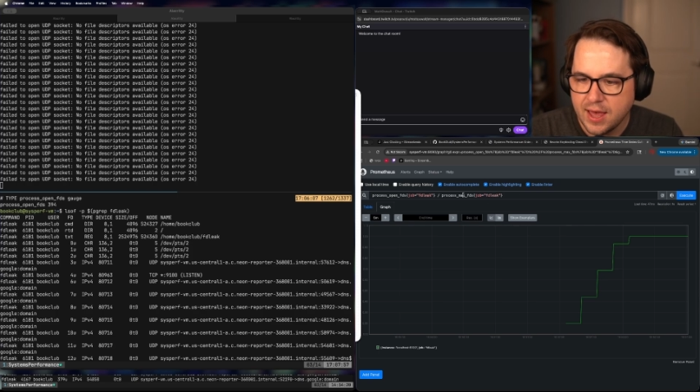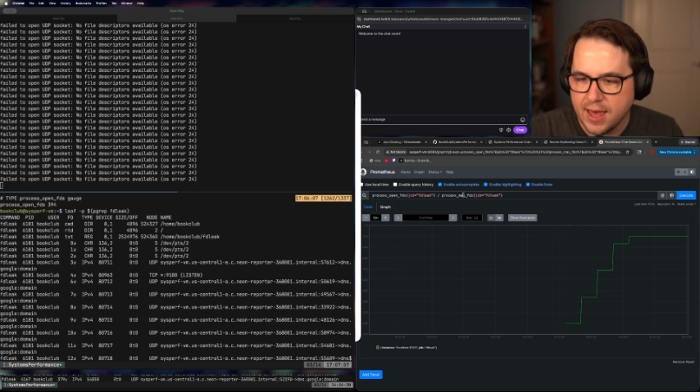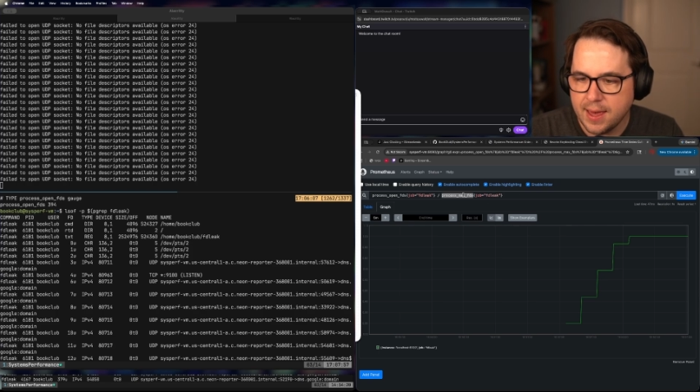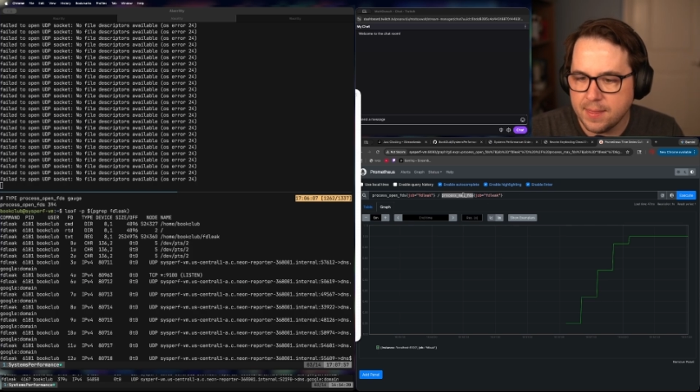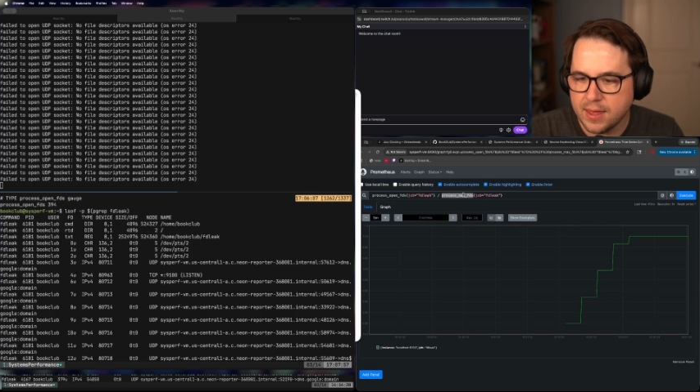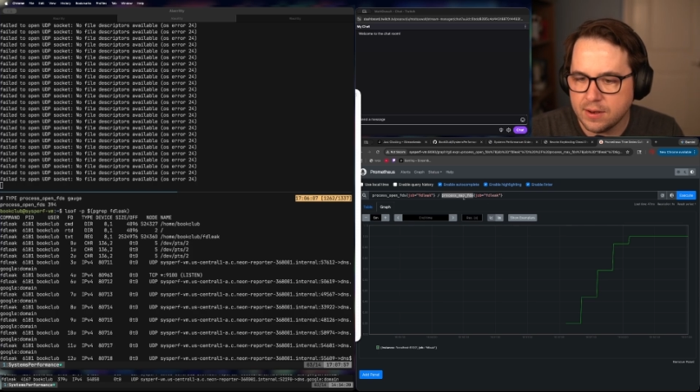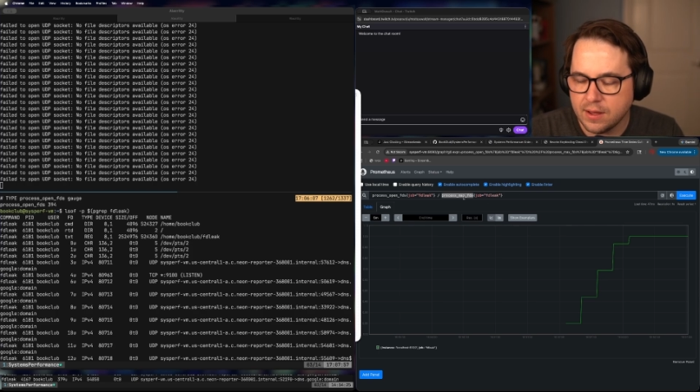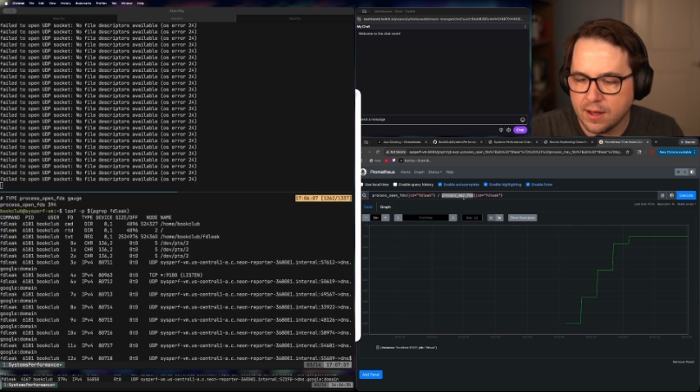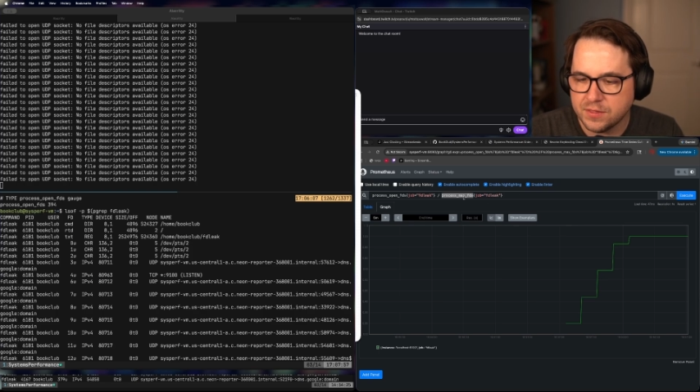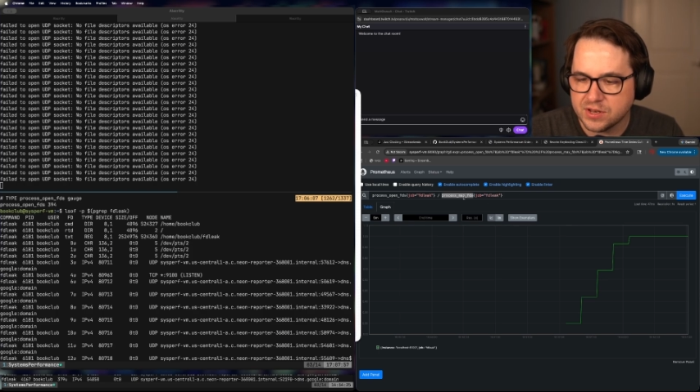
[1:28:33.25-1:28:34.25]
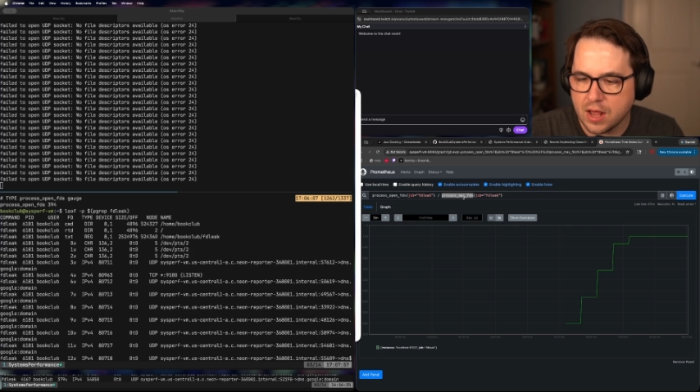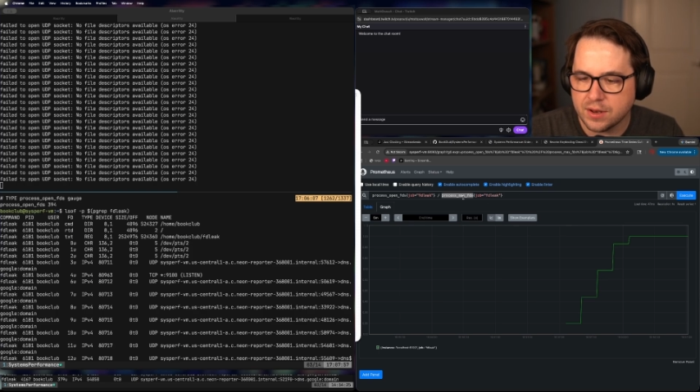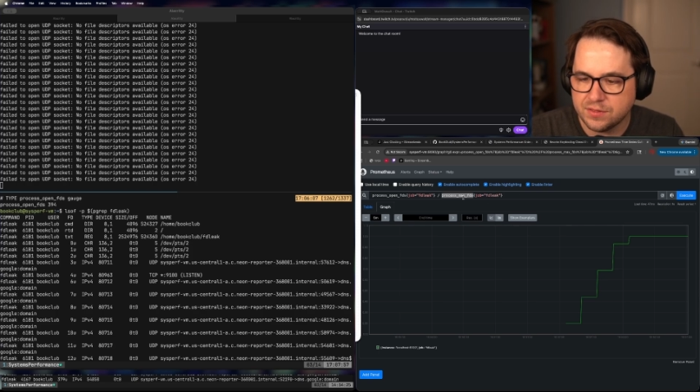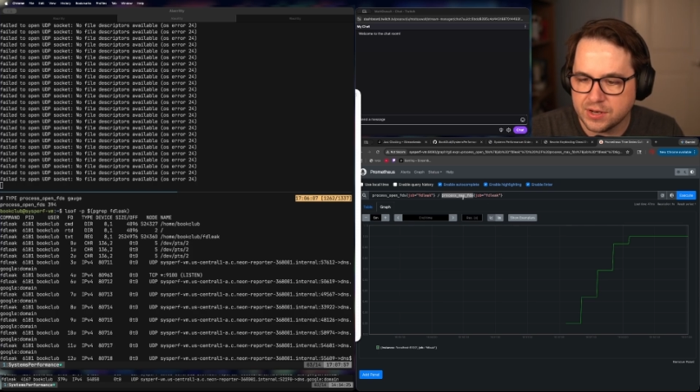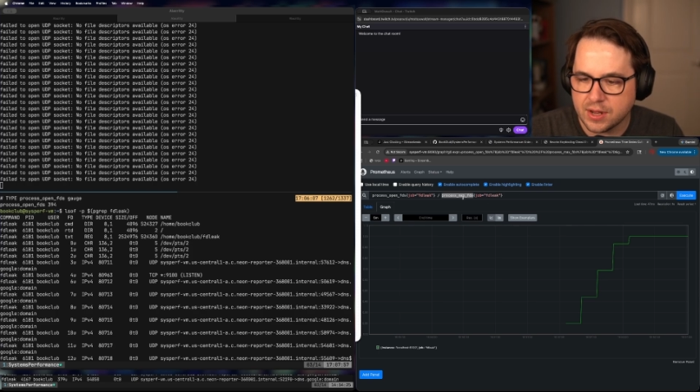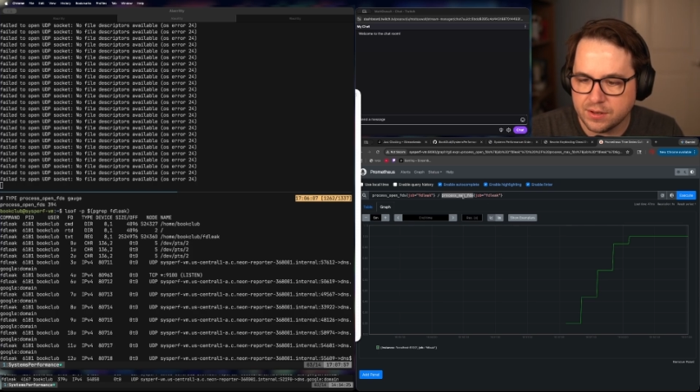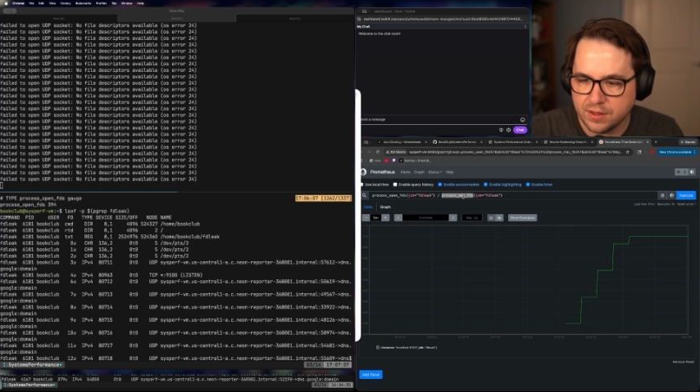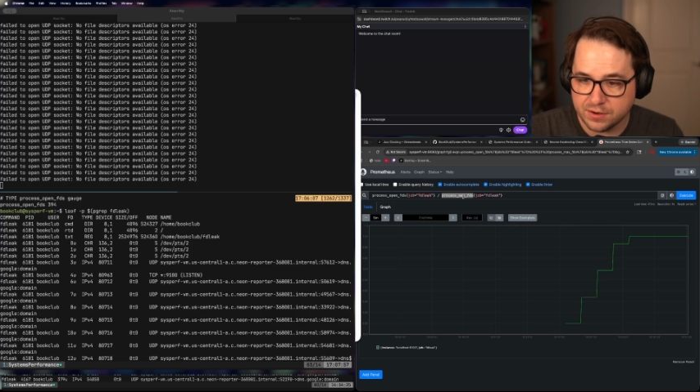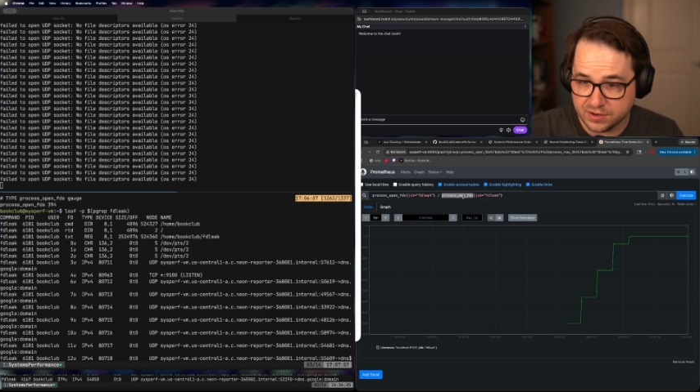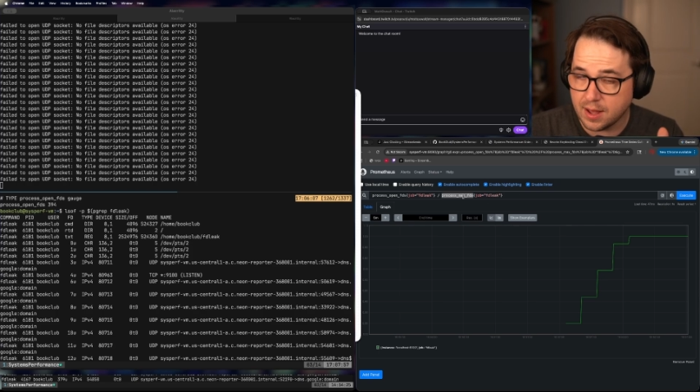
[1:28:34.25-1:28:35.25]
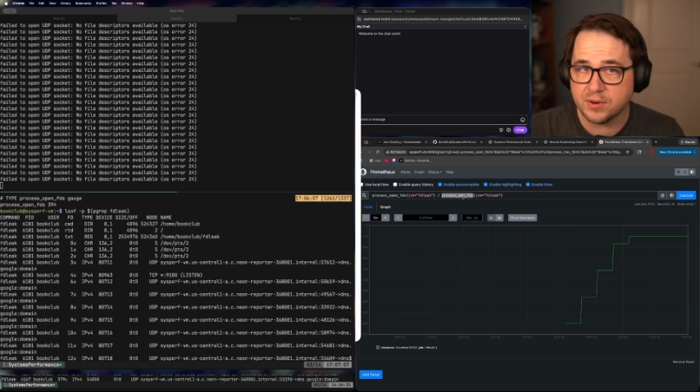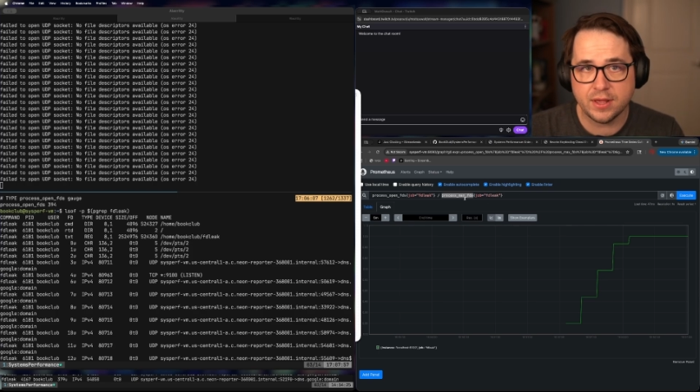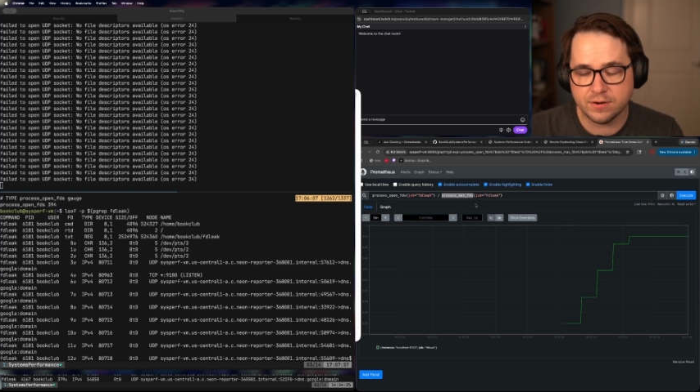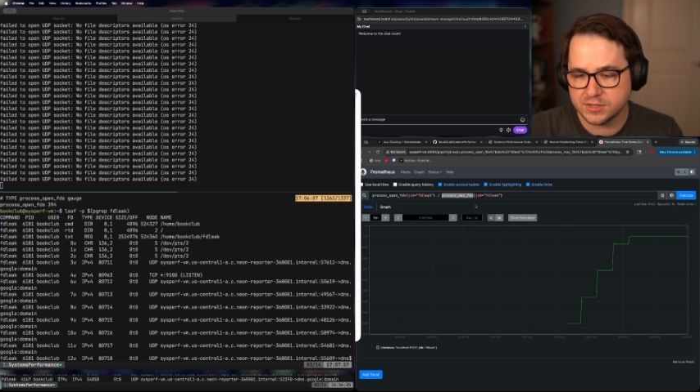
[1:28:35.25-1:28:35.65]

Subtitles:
and then the denominator